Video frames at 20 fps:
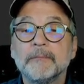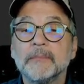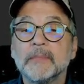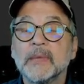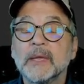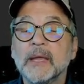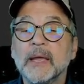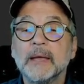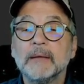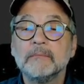
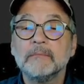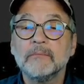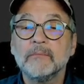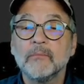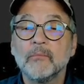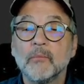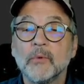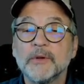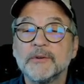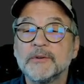Okay,
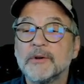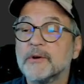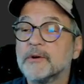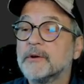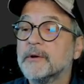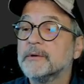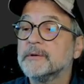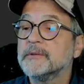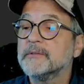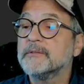return
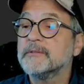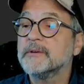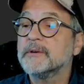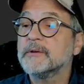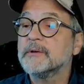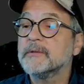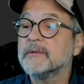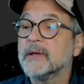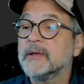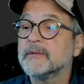code is
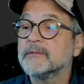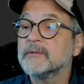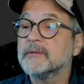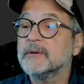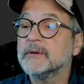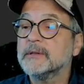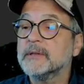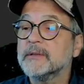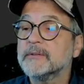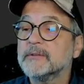0. That's
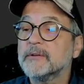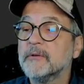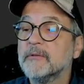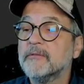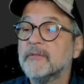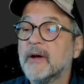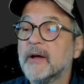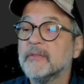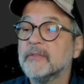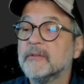good. Let's go
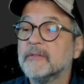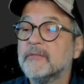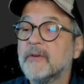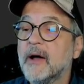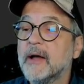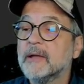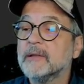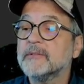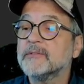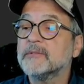find the
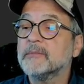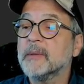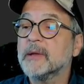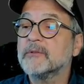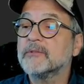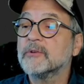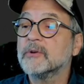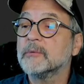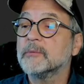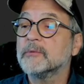file. Let's make
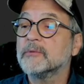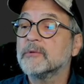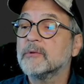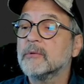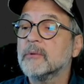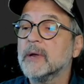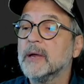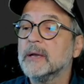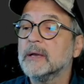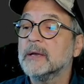sure it was
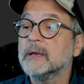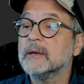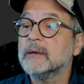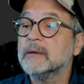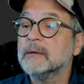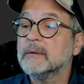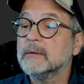created.